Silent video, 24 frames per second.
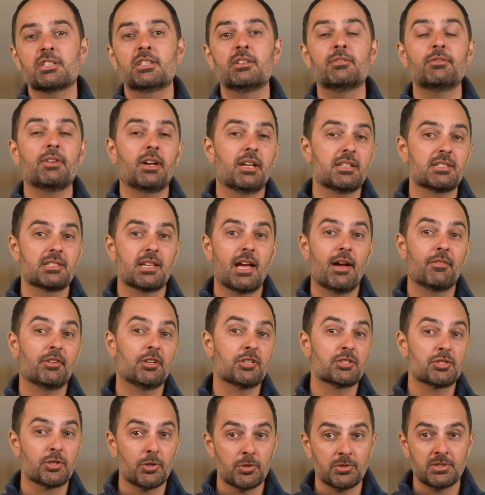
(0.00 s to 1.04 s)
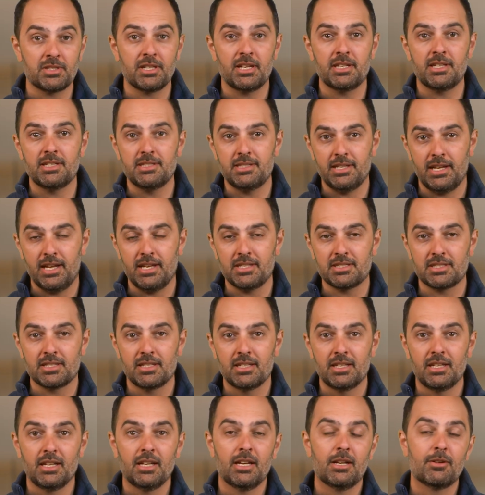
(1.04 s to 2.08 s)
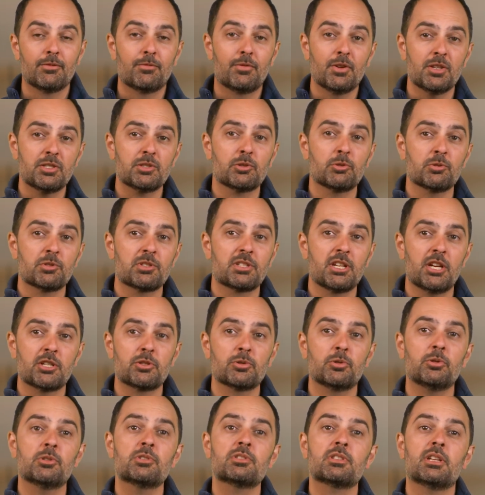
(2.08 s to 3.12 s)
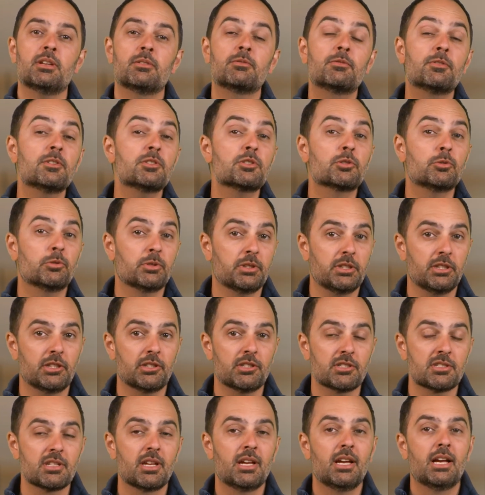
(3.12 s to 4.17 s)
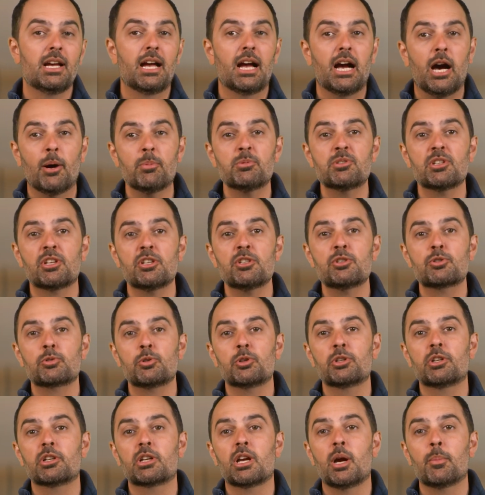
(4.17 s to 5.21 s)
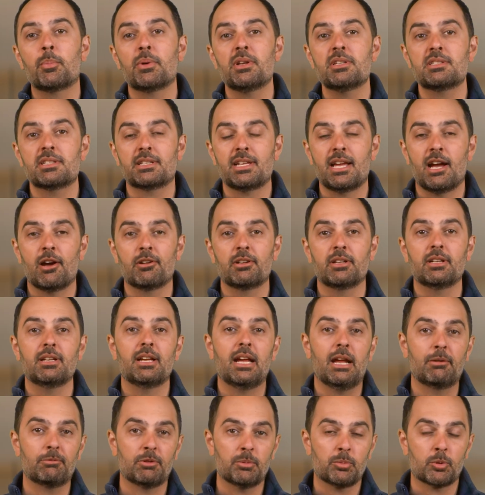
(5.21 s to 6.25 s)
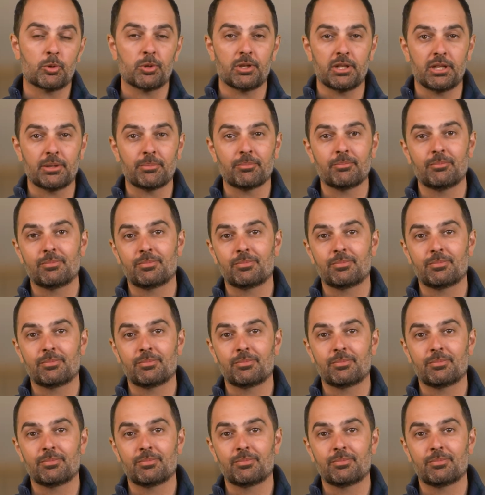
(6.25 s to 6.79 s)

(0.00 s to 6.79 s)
and events have an associated date, fiscal schedules and fiscal years help to control your company's accounting and reporting.